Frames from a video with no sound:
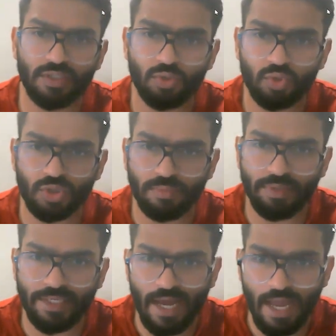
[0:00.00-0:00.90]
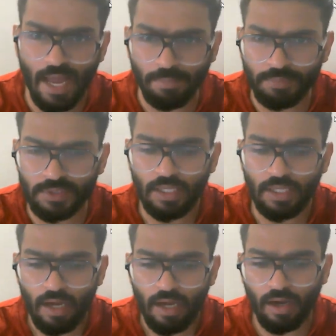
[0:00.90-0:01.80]
social media apps,
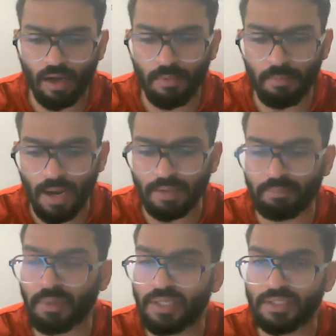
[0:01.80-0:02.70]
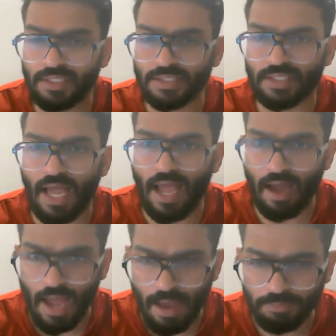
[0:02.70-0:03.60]
and but these
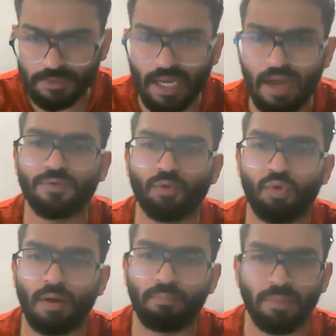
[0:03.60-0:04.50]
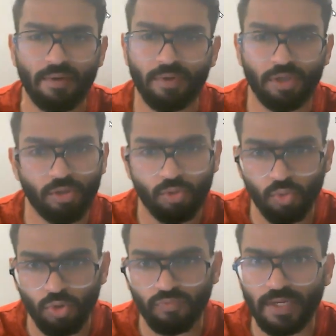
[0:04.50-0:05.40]
apps have to comply with the
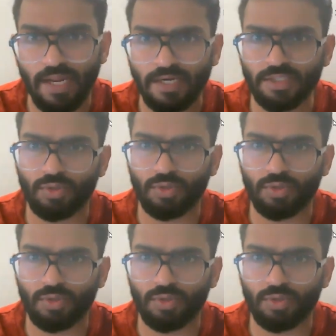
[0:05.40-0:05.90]
rule of the land. So